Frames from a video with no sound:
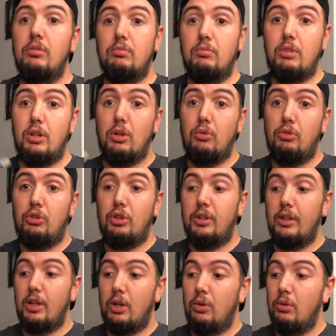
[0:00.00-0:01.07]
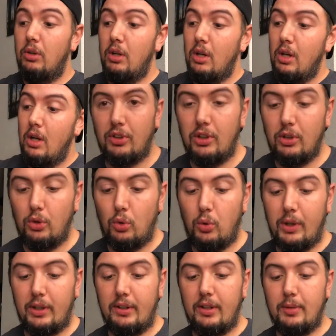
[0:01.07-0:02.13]
you know, it's good to know. A little
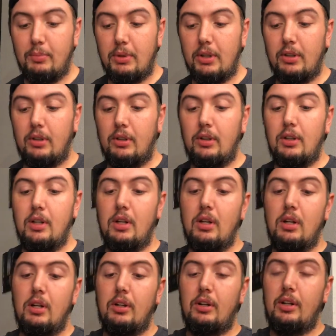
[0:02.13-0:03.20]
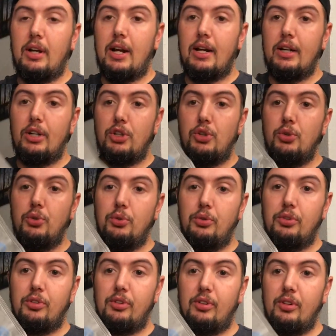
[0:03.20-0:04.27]
quick tip here, kind of
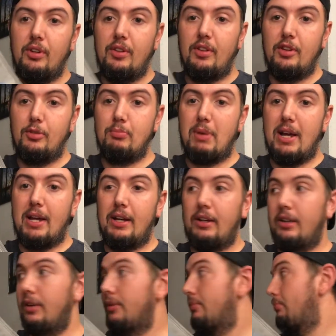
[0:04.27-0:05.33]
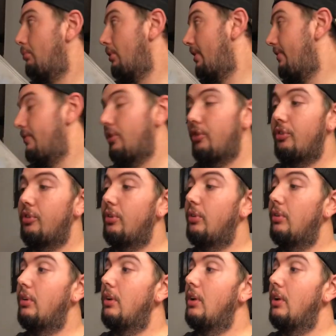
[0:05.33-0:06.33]
use this bag, pretty versatile.